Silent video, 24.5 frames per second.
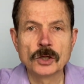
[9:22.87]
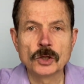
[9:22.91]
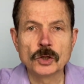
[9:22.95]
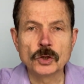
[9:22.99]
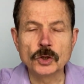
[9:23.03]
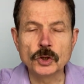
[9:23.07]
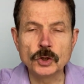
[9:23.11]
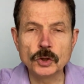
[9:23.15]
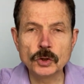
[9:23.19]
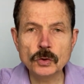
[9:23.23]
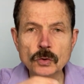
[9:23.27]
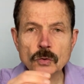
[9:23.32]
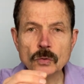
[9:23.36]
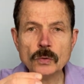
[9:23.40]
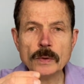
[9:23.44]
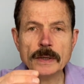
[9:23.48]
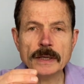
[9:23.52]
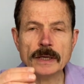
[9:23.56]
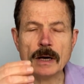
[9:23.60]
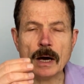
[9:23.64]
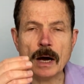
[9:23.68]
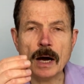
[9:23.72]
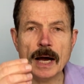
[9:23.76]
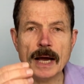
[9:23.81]
You
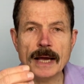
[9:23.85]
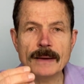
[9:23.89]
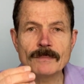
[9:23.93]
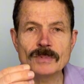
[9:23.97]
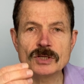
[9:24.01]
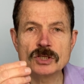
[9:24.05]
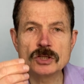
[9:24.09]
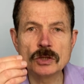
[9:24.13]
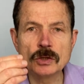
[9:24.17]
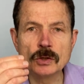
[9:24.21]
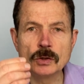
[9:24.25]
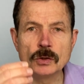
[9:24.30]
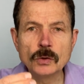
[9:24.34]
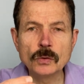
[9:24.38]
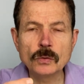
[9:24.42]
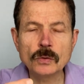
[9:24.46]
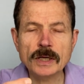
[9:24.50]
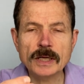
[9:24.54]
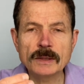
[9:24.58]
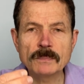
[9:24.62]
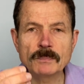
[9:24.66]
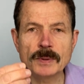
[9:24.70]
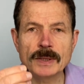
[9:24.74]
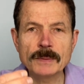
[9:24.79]
and I must look
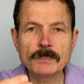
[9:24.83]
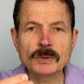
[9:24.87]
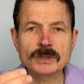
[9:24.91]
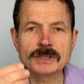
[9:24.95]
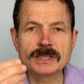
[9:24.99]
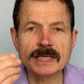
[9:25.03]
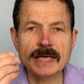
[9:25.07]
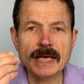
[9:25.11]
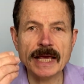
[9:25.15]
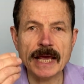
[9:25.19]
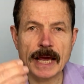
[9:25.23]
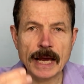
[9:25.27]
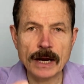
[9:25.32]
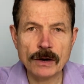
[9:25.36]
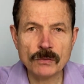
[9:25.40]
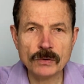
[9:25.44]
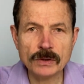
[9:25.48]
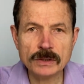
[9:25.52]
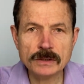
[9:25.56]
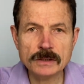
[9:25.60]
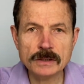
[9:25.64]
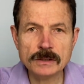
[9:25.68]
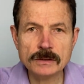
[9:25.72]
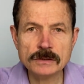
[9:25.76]
at people's
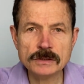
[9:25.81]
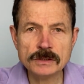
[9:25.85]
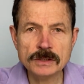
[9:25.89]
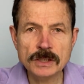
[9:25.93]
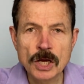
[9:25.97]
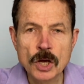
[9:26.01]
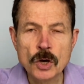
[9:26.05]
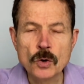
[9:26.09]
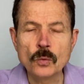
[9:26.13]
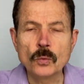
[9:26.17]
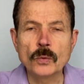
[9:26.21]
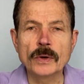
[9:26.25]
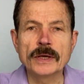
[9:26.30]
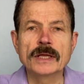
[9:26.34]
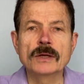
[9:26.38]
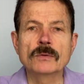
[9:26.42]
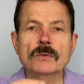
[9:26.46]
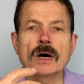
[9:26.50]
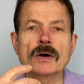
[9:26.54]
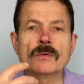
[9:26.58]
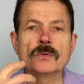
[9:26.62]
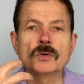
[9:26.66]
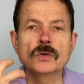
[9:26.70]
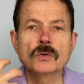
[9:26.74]
characters,
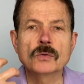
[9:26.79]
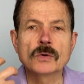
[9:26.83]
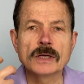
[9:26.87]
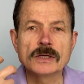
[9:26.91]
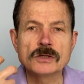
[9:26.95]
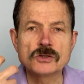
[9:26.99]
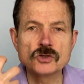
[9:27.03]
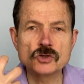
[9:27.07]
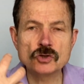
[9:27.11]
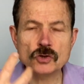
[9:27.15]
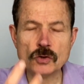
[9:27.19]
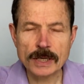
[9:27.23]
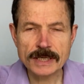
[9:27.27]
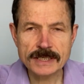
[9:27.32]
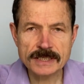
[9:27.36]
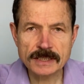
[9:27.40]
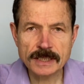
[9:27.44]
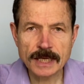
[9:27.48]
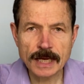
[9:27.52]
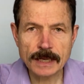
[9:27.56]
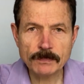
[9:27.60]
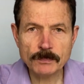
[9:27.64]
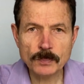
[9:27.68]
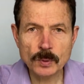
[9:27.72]
whether you can trust
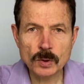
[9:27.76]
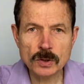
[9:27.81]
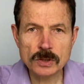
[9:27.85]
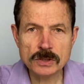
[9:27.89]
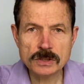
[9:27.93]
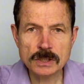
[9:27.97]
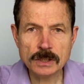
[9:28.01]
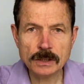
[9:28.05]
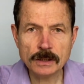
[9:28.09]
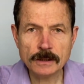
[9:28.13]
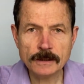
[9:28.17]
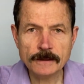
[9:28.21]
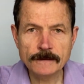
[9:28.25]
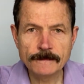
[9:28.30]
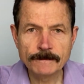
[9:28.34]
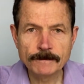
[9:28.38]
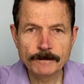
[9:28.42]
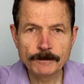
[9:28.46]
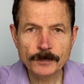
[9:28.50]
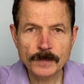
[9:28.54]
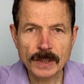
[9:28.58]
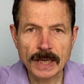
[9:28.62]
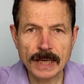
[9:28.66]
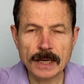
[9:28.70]
that person.
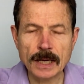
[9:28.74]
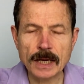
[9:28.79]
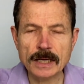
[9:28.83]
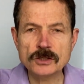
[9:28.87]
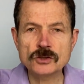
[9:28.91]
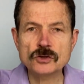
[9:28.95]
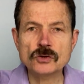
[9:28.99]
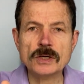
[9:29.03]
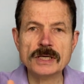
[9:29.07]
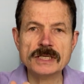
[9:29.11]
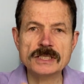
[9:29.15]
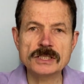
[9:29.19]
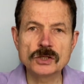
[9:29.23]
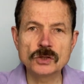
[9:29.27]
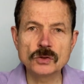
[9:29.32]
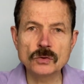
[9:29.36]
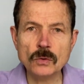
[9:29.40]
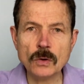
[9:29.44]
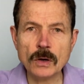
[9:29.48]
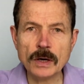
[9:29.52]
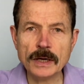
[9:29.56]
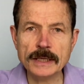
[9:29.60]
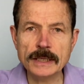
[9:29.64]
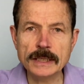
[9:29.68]
And I trust
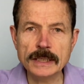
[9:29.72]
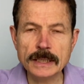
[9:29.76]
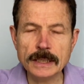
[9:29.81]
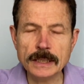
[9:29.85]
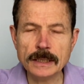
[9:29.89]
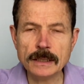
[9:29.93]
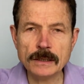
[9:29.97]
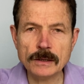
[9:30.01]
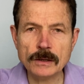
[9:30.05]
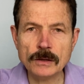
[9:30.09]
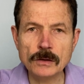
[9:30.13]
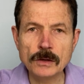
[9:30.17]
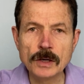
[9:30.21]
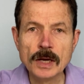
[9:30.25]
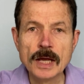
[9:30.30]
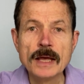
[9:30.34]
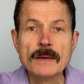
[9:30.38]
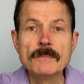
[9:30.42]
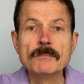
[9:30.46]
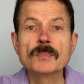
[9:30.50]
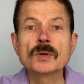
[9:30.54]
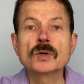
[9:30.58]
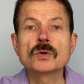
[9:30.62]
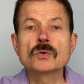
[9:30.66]
you are here
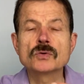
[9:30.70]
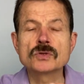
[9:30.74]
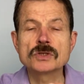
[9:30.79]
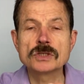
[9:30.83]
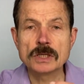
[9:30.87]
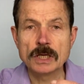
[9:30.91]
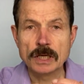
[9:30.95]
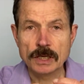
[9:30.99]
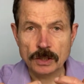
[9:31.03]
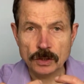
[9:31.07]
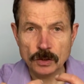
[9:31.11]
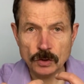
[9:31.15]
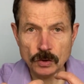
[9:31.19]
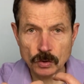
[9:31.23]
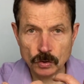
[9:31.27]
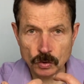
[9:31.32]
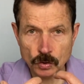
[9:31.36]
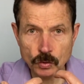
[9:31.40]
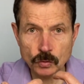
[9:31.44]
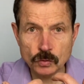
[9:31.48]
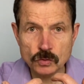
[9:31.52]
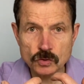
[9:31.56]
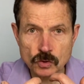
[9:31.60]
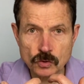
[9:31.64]
because
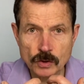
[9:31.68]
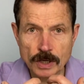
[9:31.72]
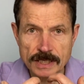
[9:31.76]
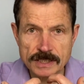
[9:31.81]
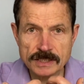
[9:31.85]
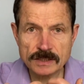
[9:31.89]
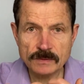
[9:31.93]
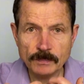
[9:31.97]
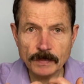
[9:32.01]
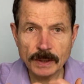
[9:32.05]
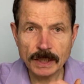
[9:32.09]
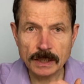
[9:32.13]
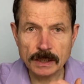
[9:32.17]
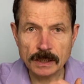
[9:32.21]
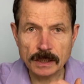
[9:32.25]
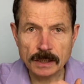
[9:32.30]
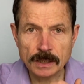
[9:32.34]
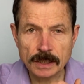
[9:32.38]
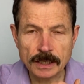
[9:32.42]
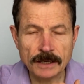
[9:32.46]
you trust me.